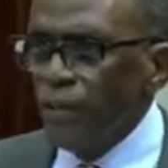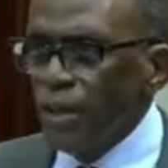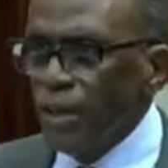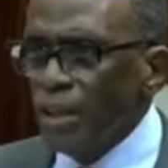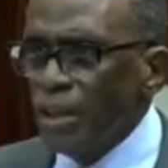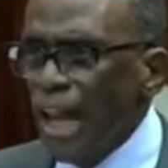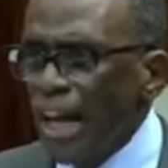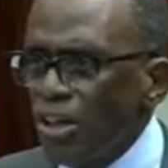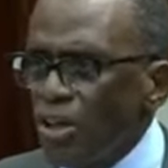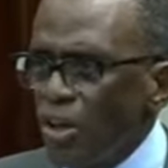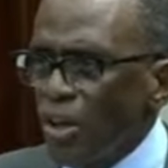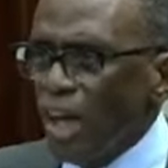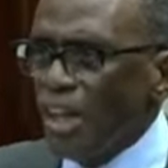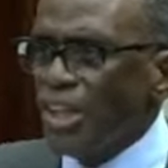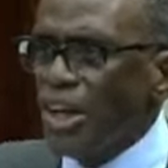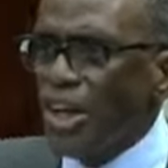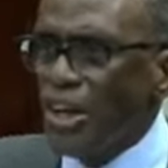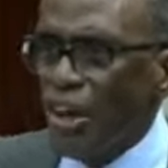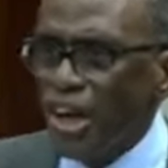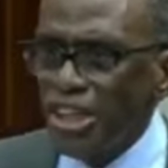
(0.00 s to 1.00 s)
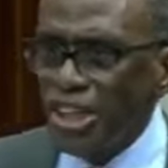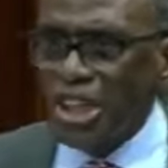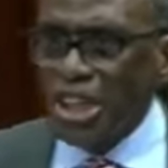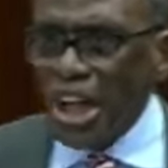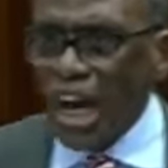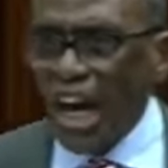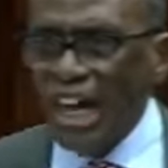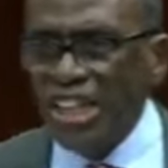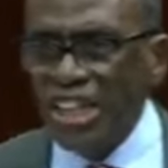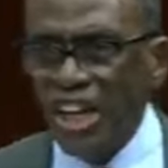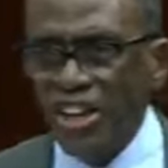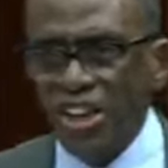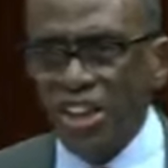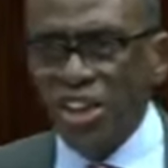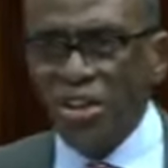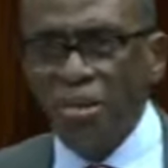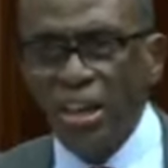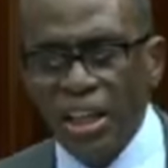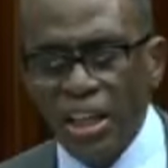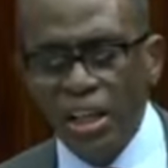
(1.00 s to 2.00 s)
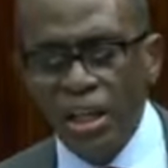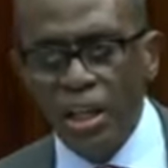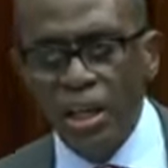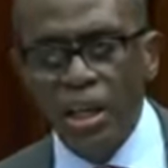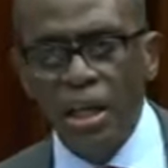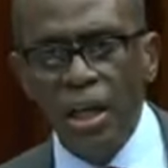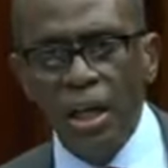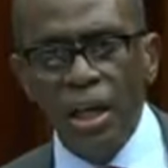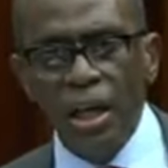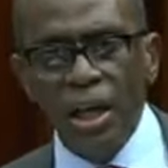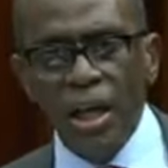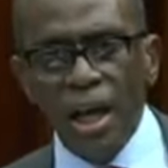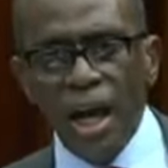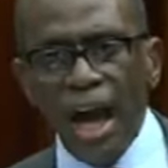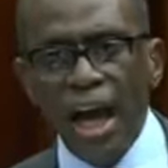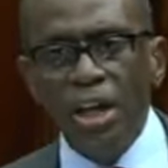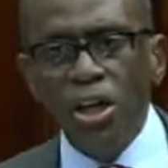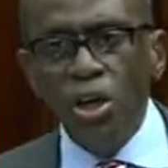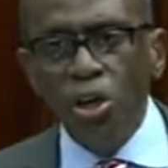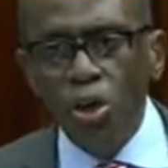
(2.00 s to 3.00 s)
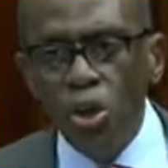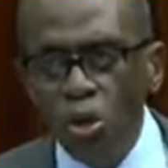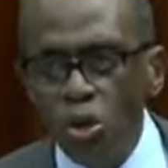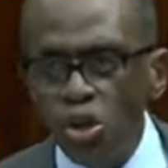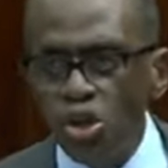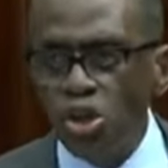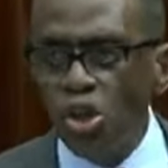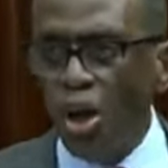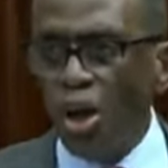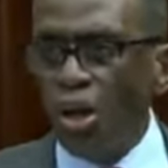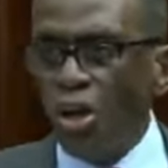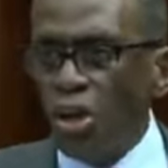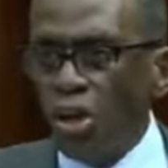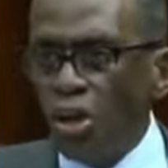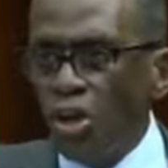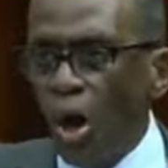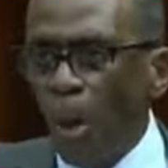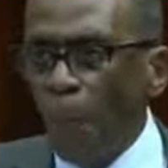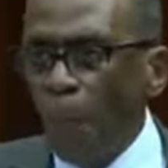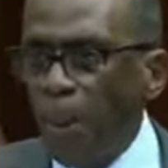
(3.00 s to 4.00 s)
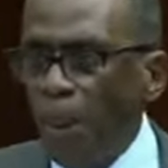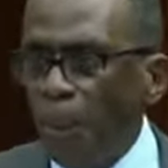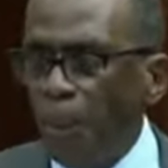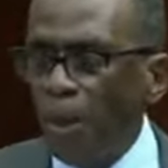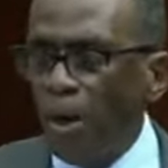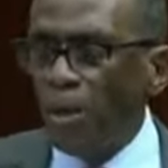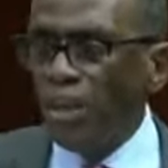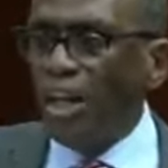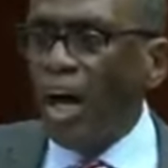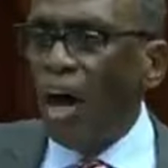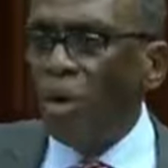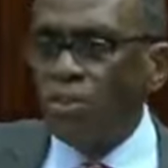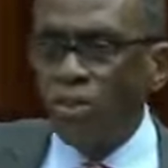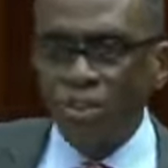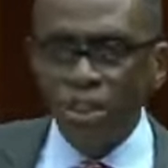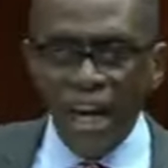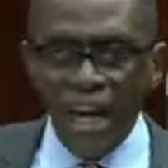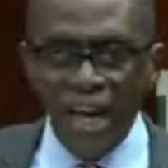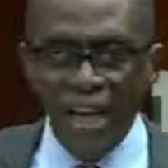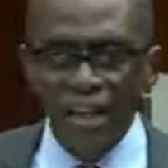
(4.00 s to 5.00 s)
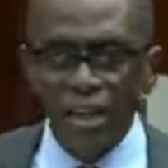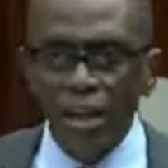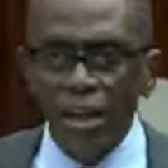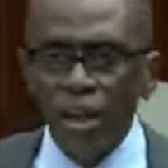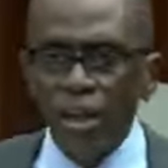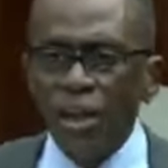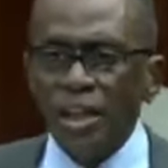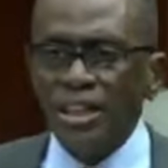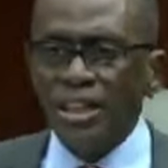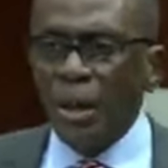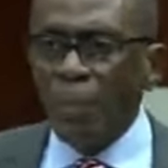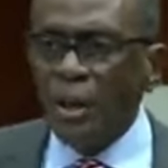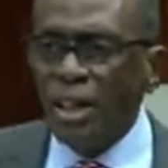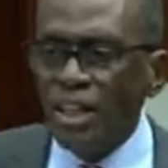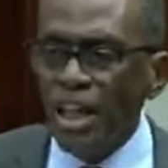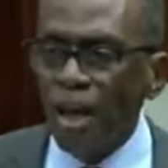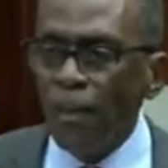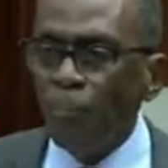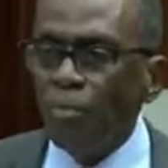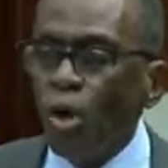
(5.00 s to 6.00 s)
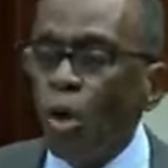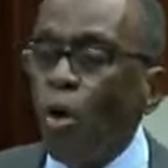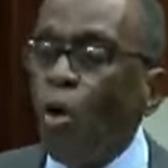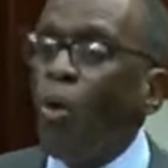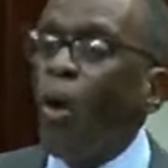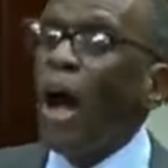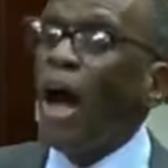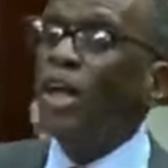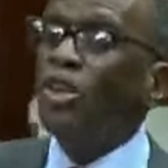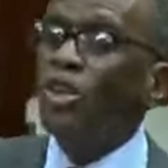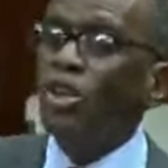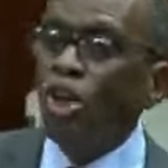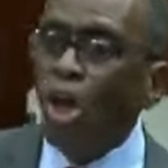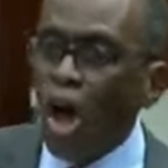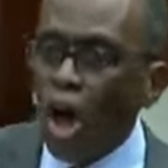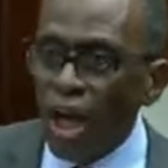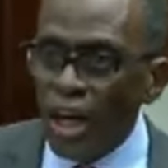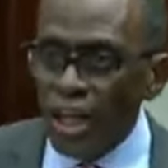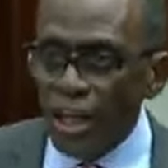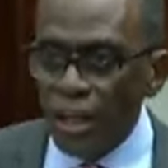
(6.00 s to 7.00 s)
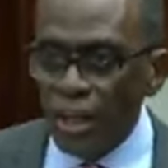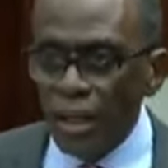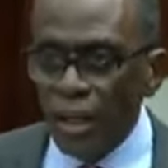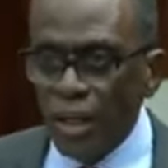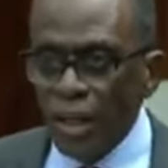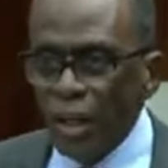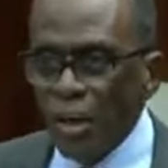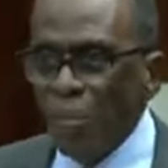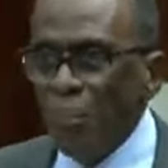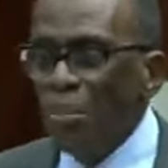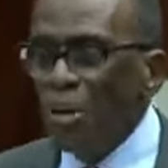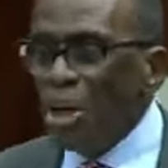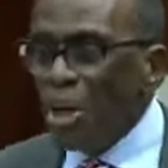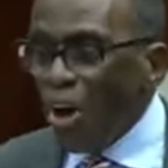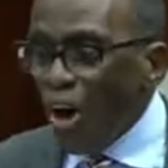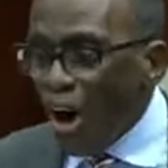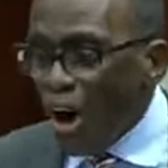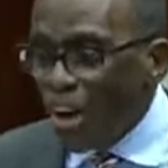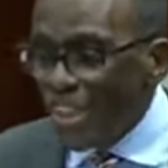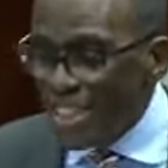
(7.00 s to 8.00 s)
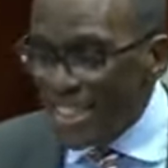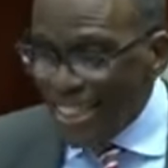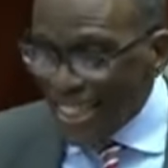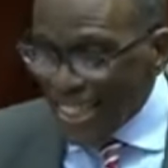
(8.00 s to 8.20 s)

that you can grant charge and threaten and use your people on the outside, some of them who are annoyed because